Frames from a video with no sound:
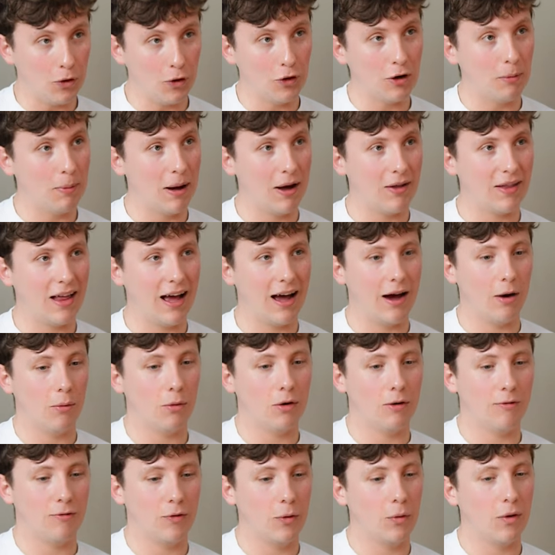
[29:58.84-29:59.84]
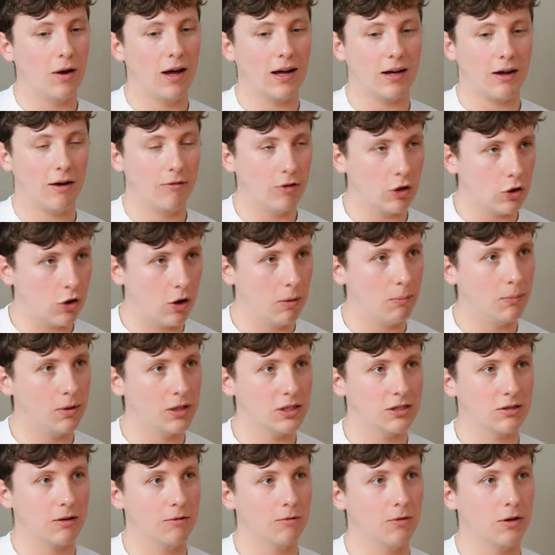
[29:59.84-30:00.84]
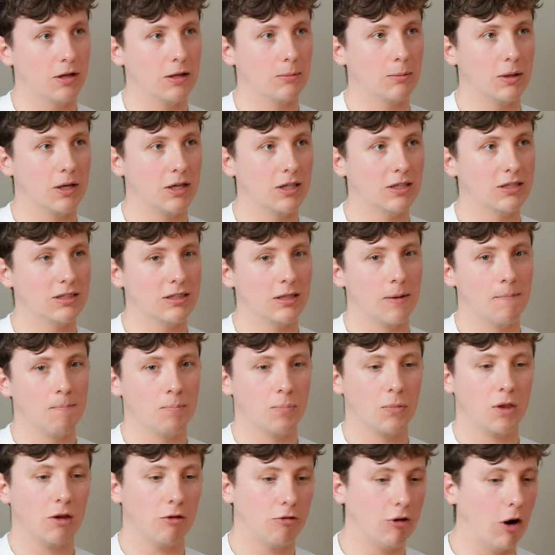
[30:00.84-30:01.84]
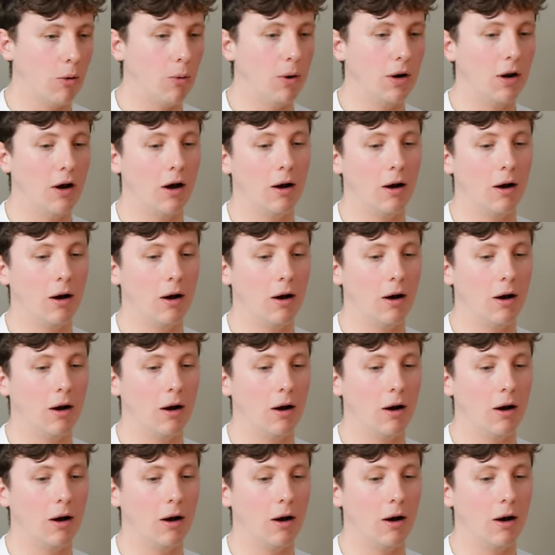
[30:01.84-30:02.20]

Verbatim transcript: good about that. I want to feel like I've accomplished something, because growing